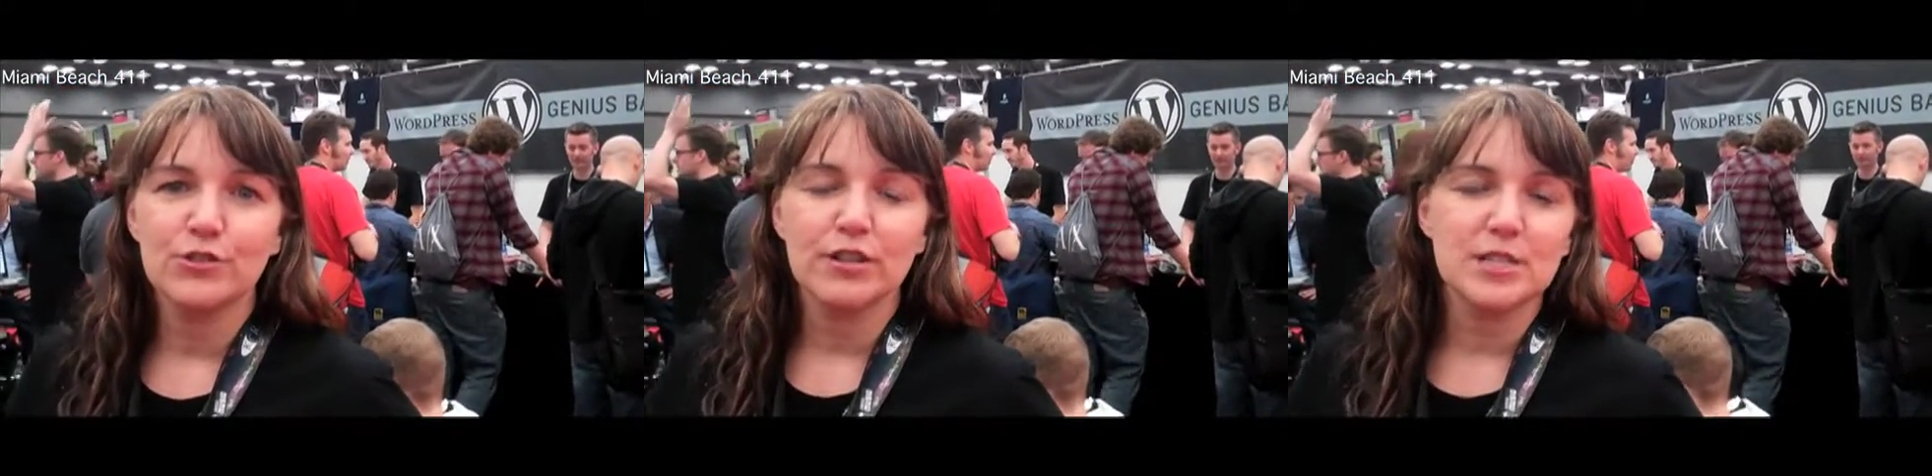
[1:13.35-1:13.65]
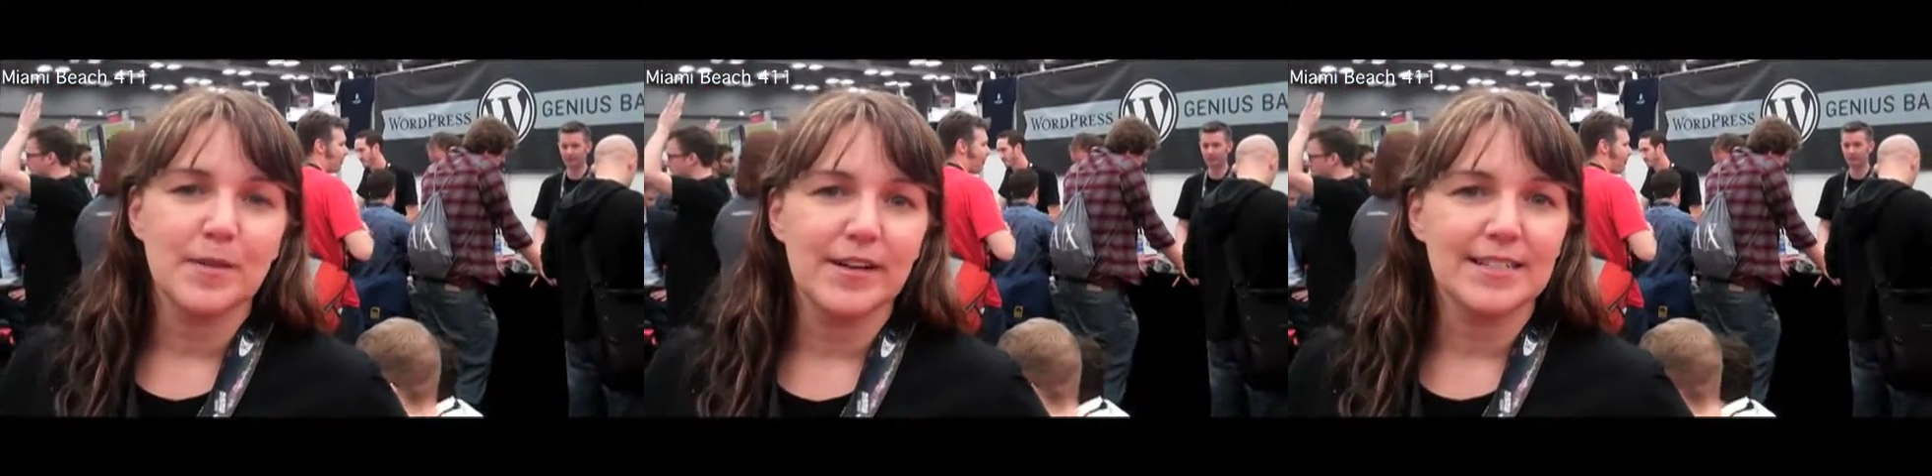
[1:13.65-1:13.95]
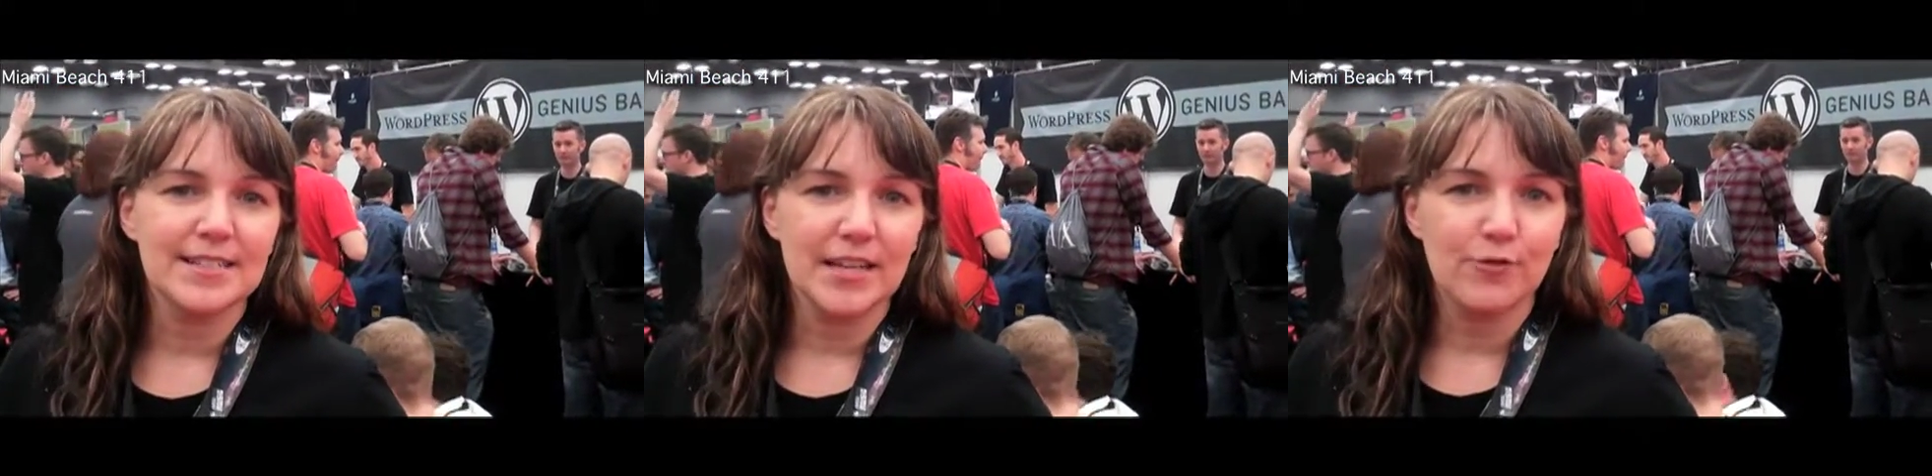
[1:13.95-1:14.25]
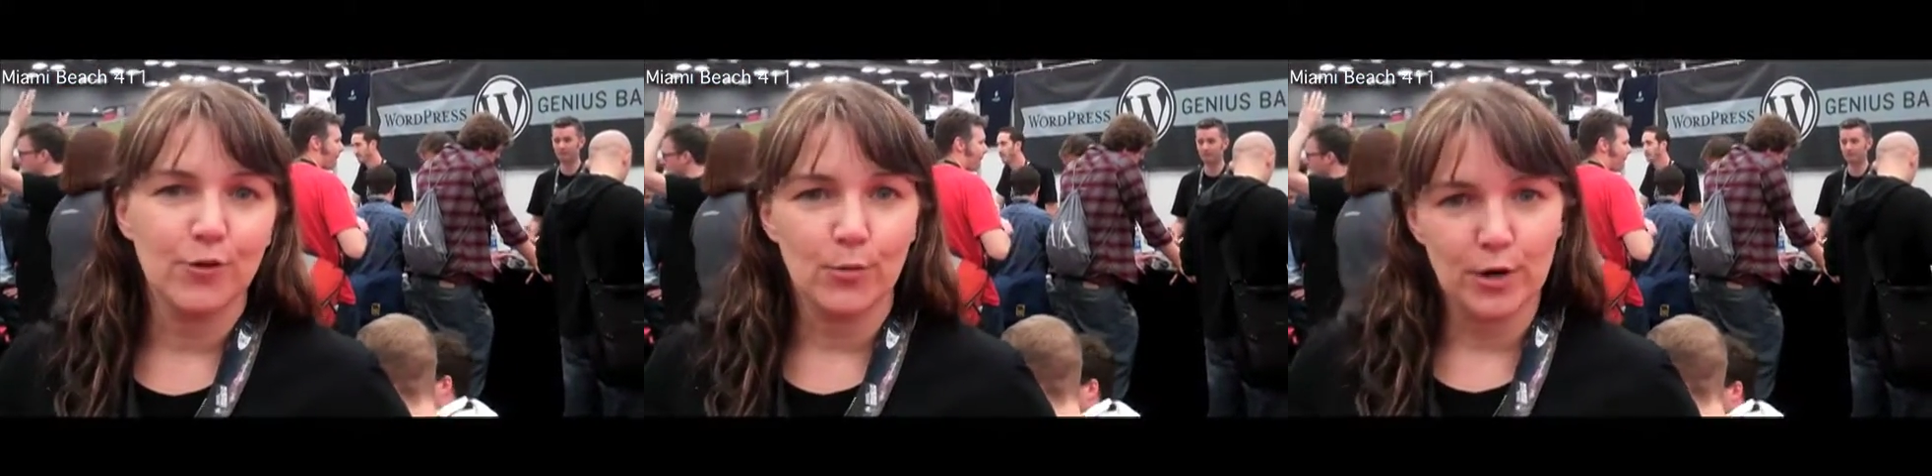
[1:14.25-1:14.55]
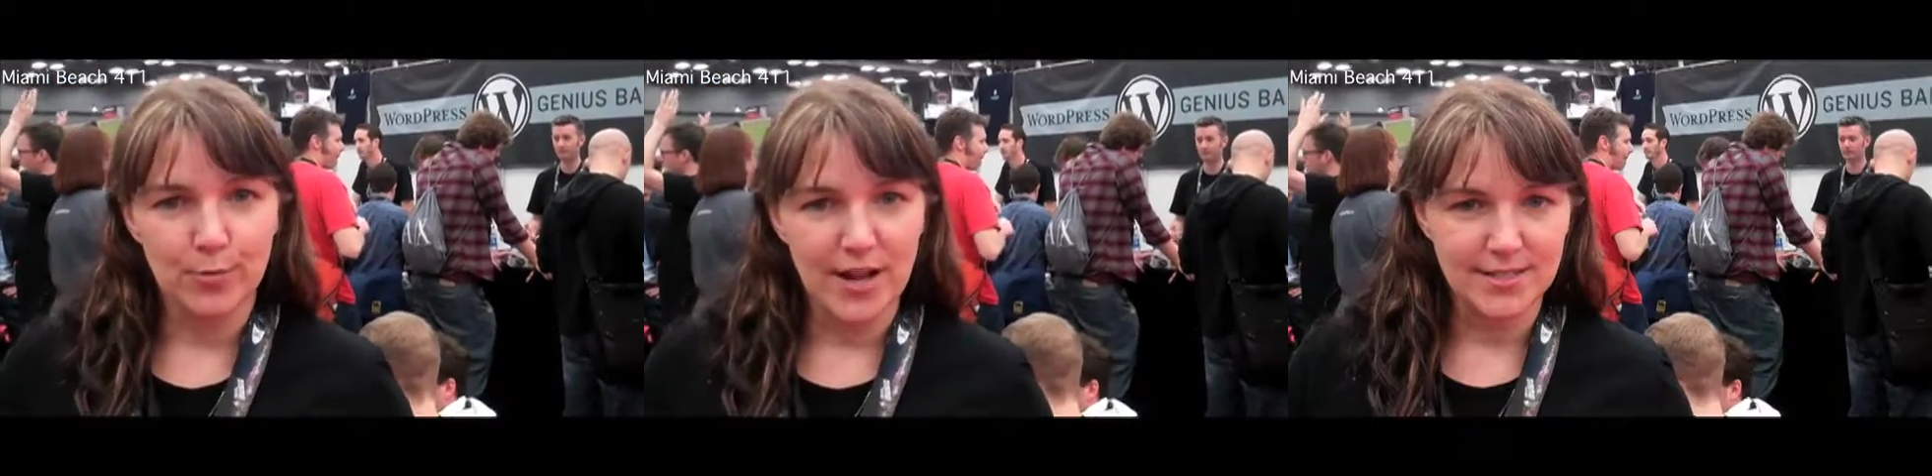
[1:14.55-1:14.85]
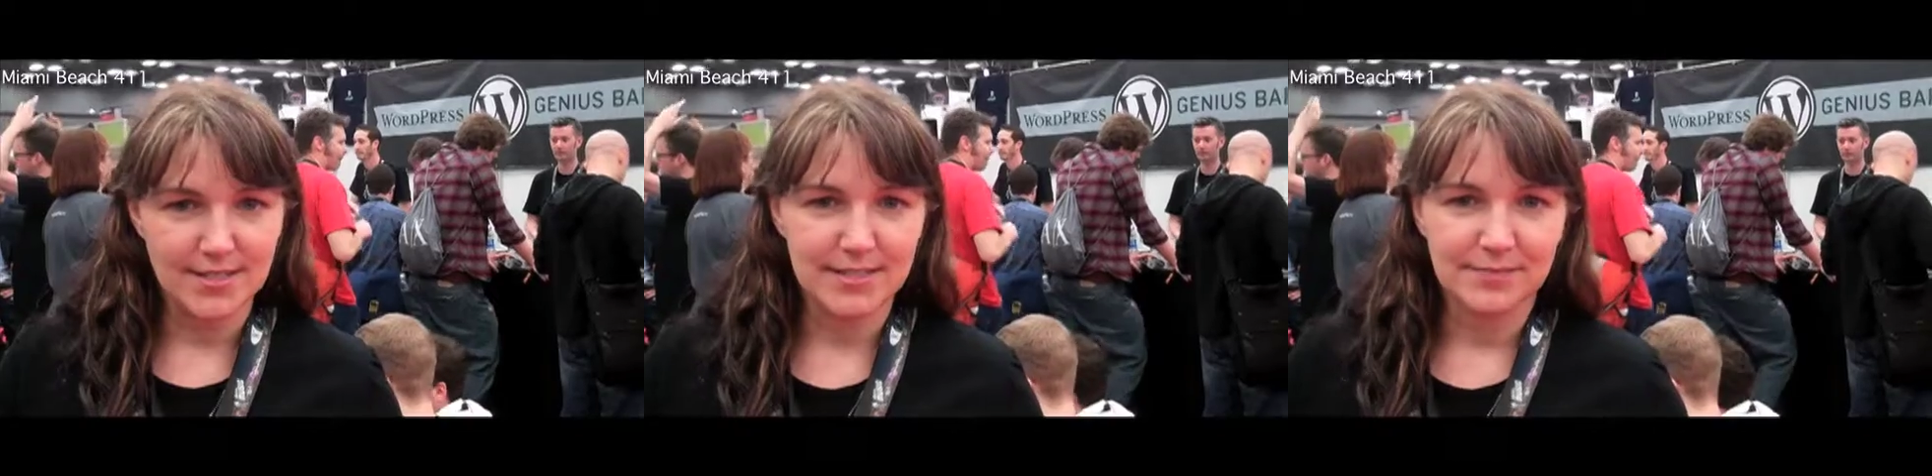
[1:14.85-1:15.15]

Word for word: user experience lead for WordPress.